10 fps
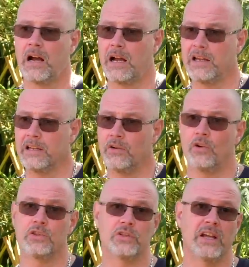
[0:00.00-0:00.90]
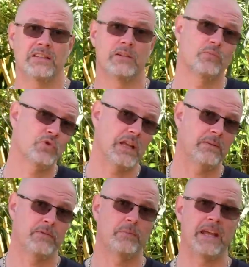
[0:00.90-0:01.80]
I also had some good
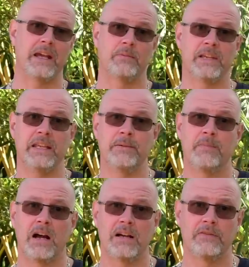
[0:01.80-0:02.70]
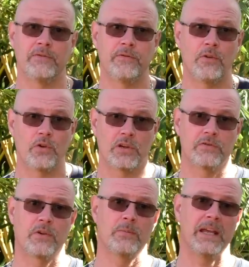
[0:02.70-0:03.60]
help from ARB. I've ordered
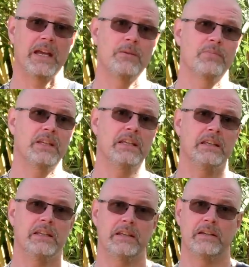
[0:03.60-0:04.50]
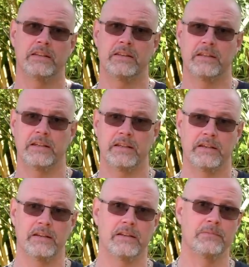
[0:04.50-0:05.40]
from ARB
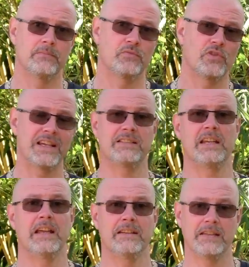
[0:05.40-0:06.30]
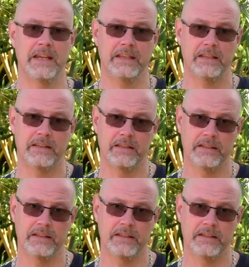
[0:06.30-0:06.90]
the raised air intake.